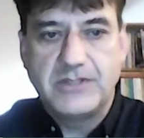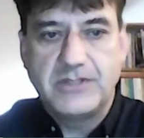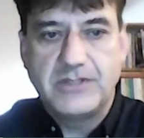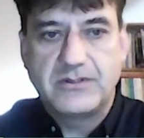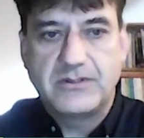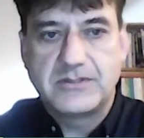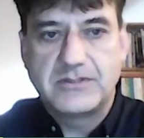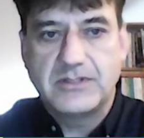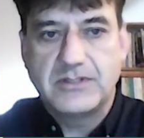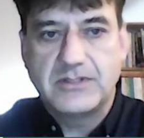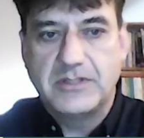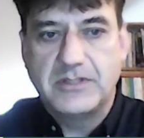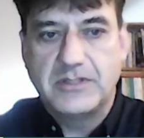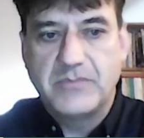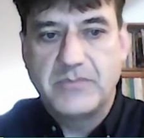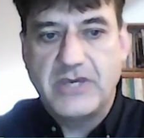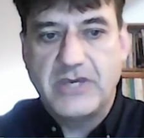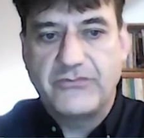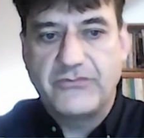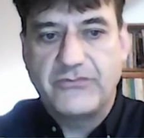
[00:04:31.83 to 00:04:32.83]
it
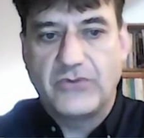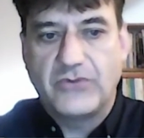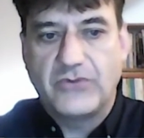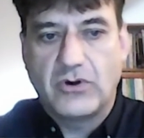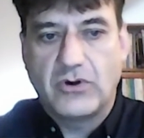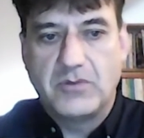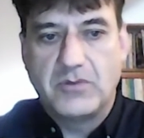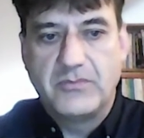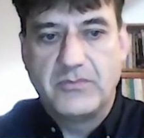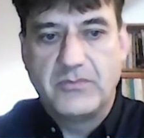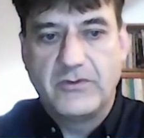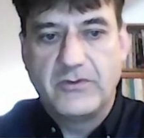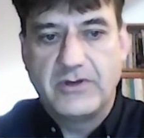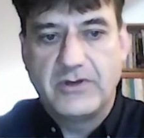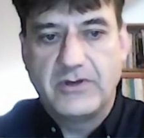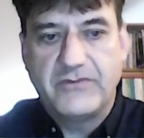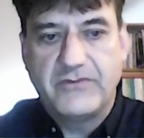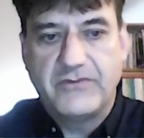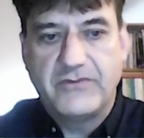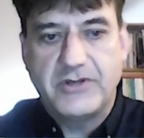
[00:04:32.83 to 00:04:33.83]
may
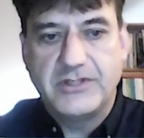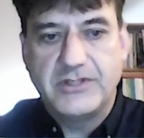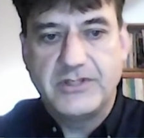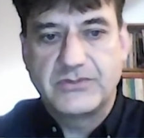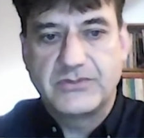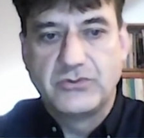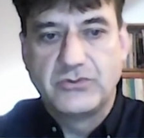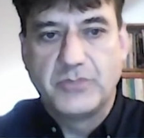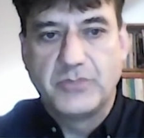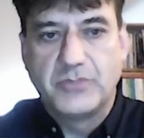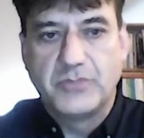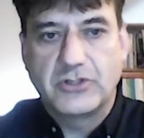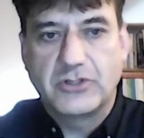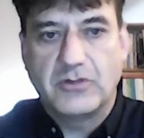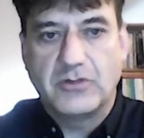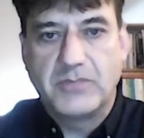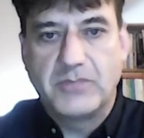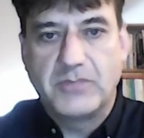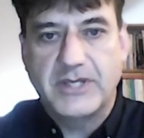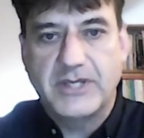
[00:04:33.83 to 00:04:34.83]
form various
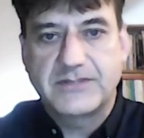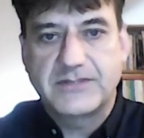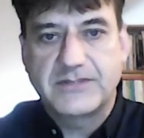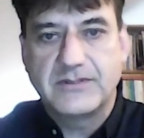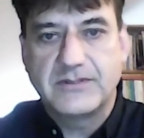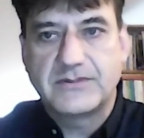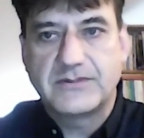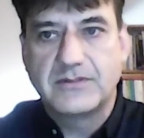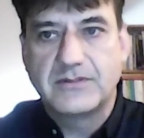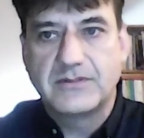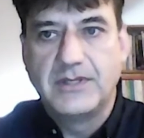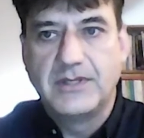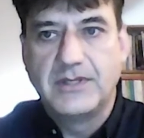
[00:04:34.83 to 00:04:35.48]
supercomplexes,